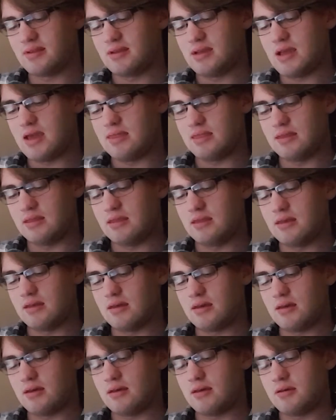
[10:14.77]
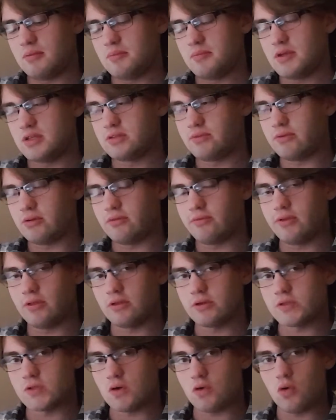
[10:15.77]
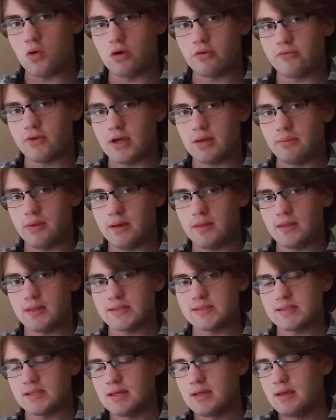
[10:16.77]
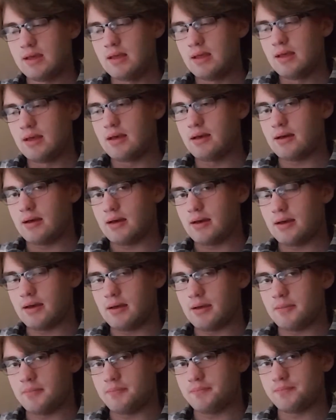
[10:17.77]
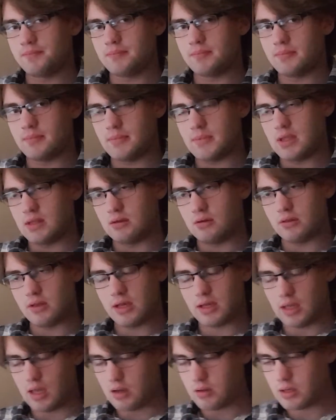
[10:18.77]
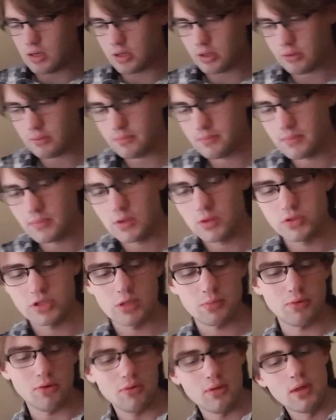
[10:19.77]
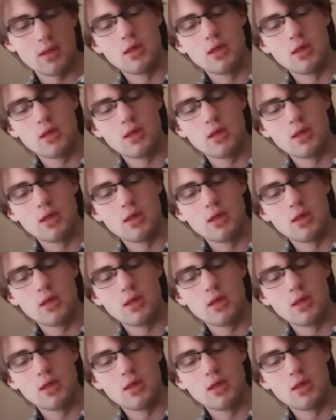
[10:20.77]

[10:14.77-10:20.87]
and the introverted feelers are horrified by this, and they're like, "How dare you, you sheeple,